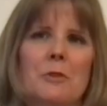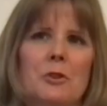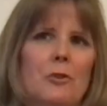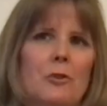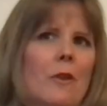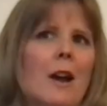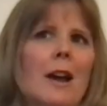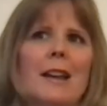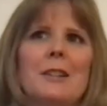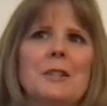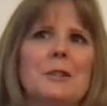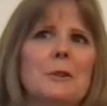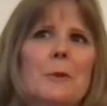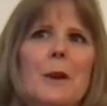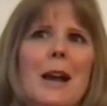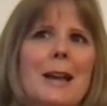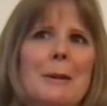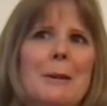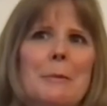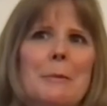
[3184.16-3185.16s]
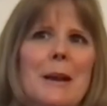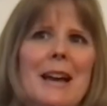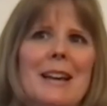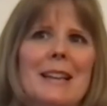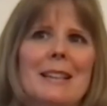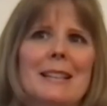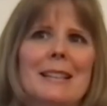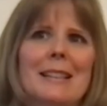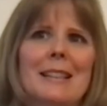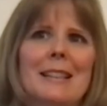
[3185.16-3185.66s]
trying to write about
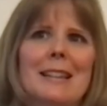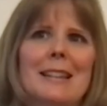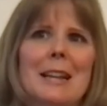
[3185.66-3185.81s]
the